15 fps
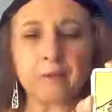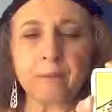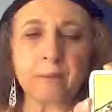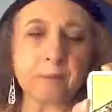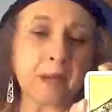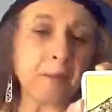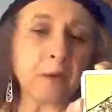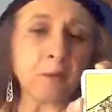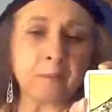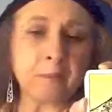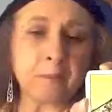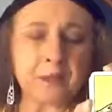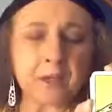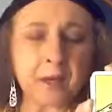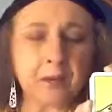Maybe we've
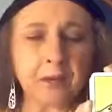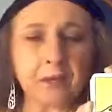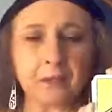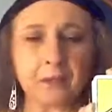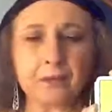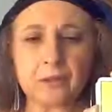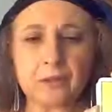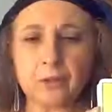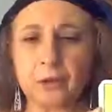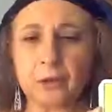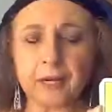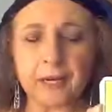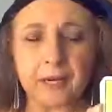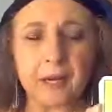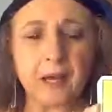been telling the
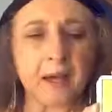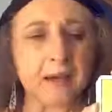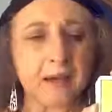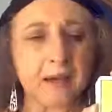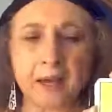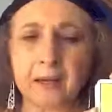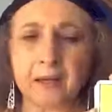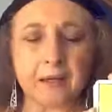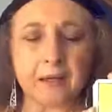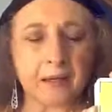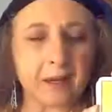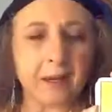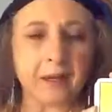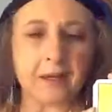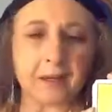story again and
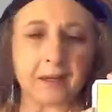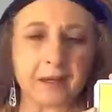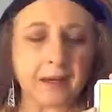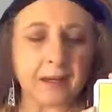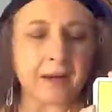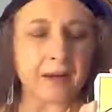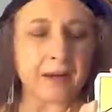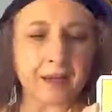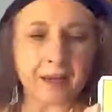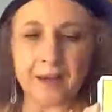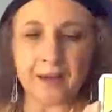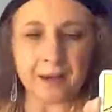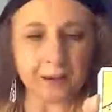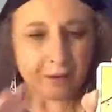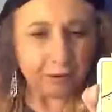again and again and
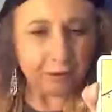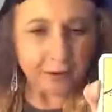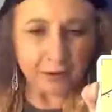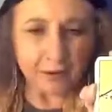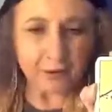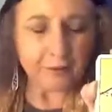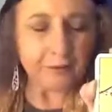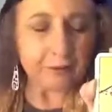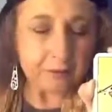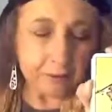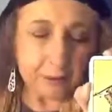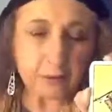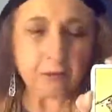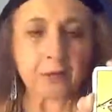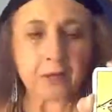again,
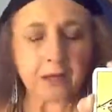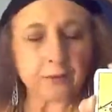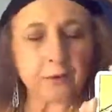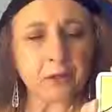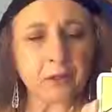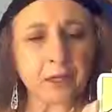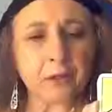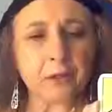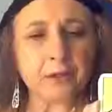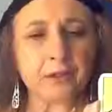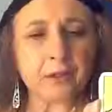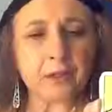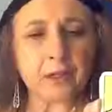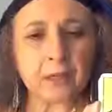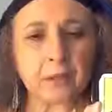literally for years
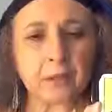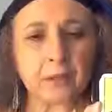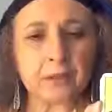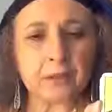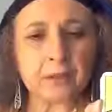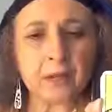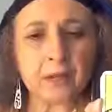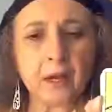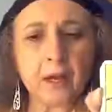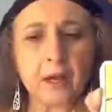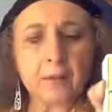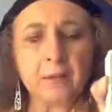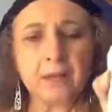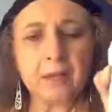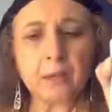and years.
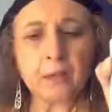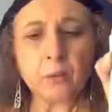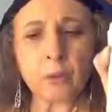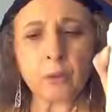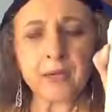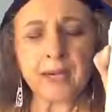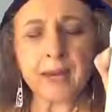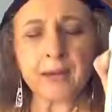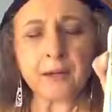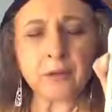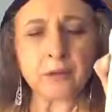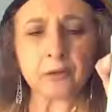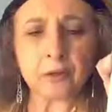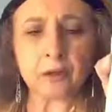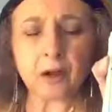But then when we
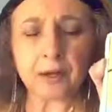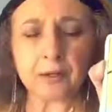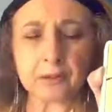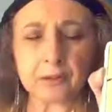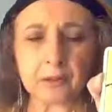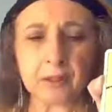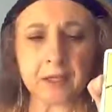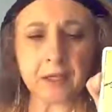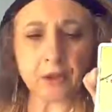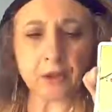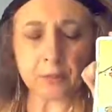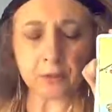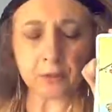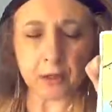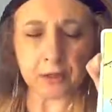enter the
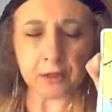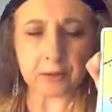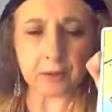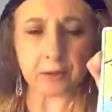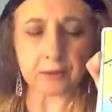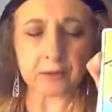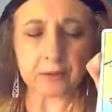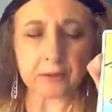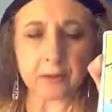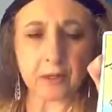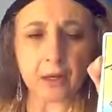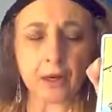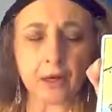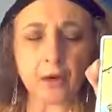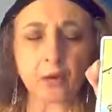constellation process,
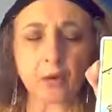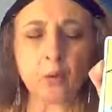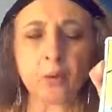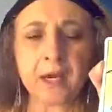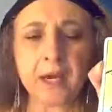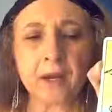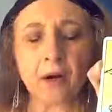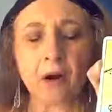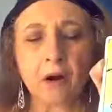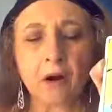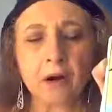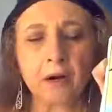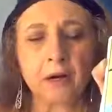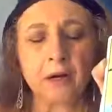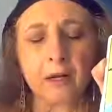we
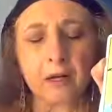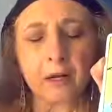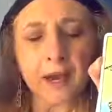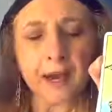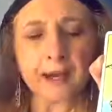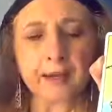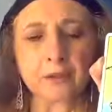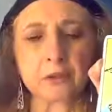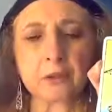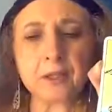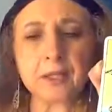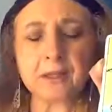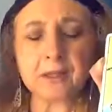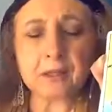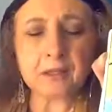are
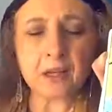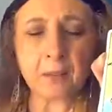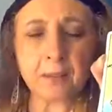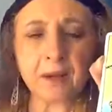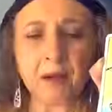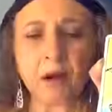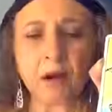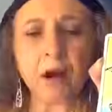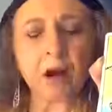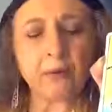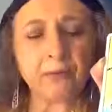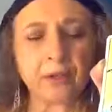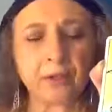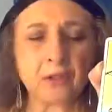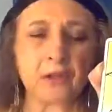actually stepping
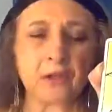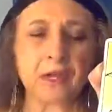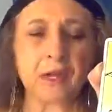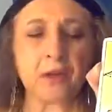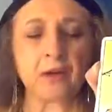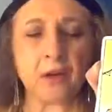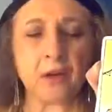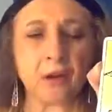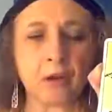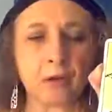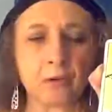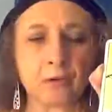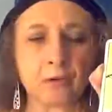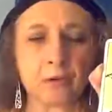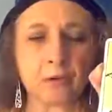off into the
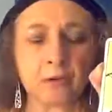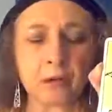unknown,